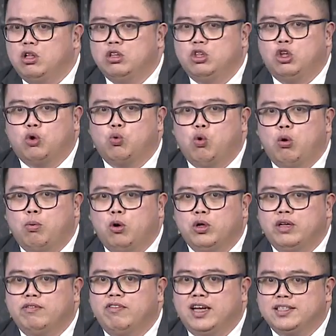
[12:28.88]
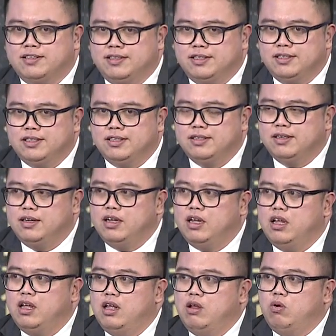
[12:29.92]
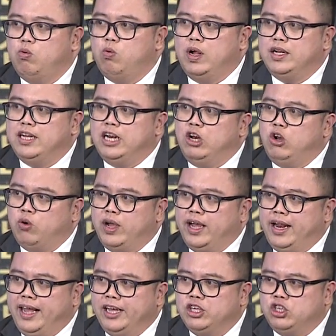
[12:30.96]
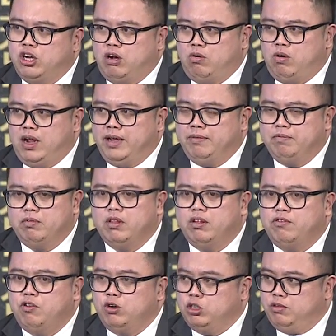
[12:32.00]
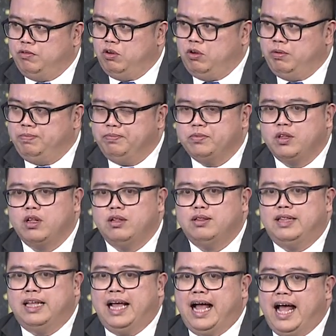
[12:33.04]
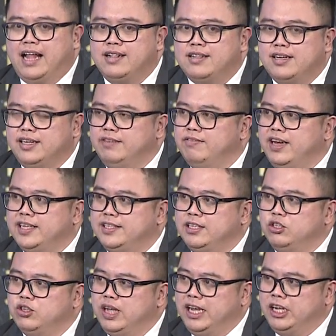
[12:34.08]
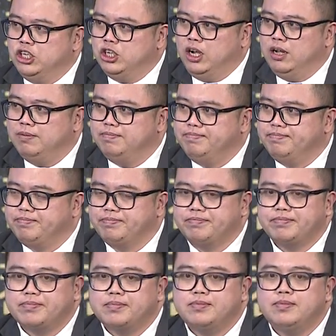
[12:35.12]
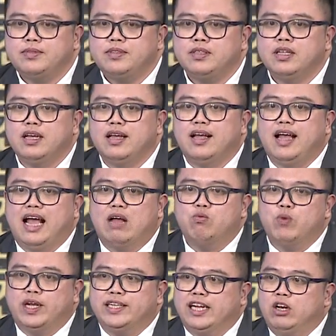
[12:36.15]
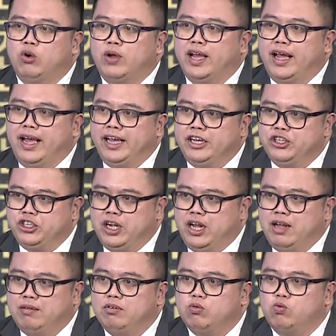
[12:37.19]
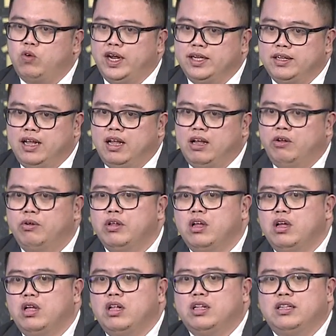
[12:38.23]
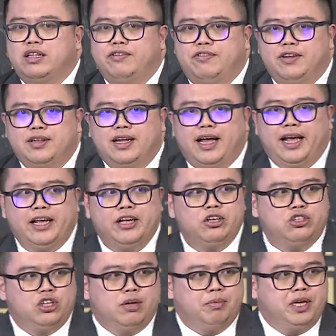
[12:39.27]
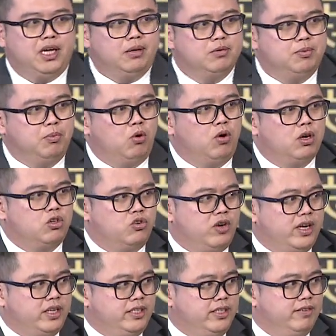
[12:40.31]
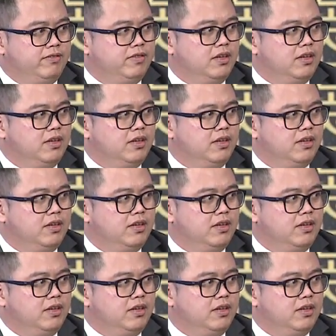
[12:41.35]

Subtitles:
the global investors, when they look at Asia, right, first of all, they underinvest into Asia. And when they look at Asia right now, they think that Asia becomes more attractive.